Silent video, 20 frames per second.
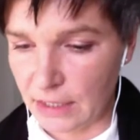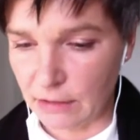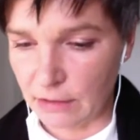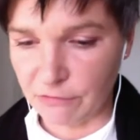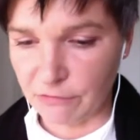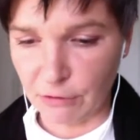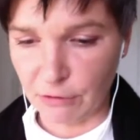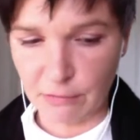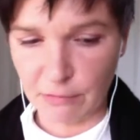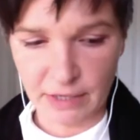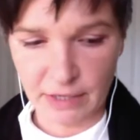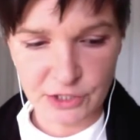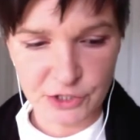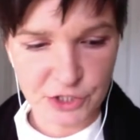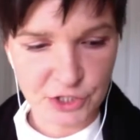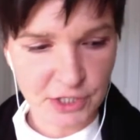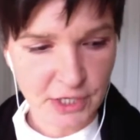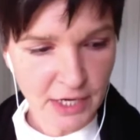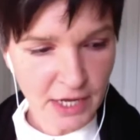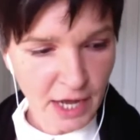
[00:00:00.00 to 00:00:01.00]
but it
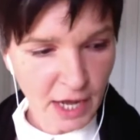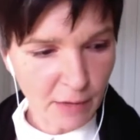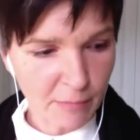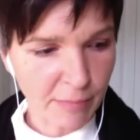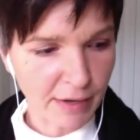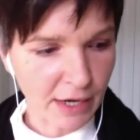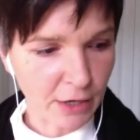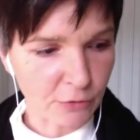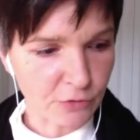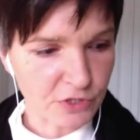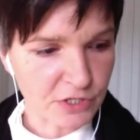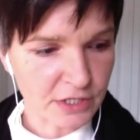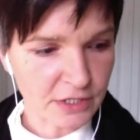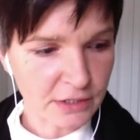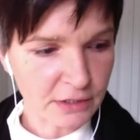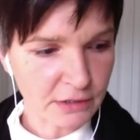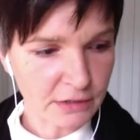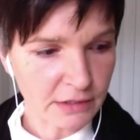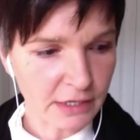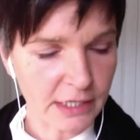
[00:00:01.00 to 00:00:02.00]
becomes about
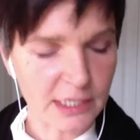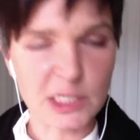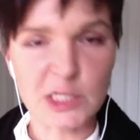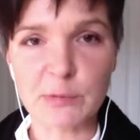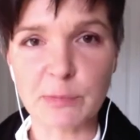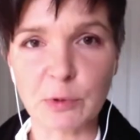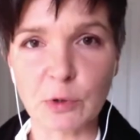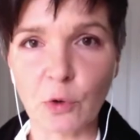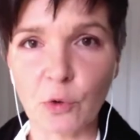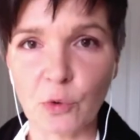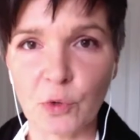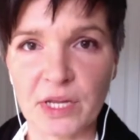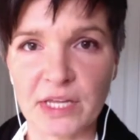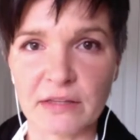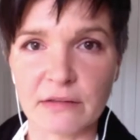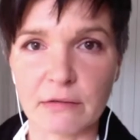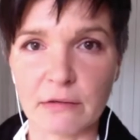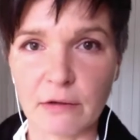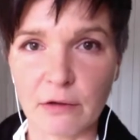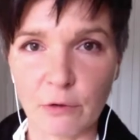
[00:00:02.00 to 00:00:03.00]
the
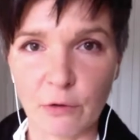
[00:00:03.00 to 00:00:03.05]
struggles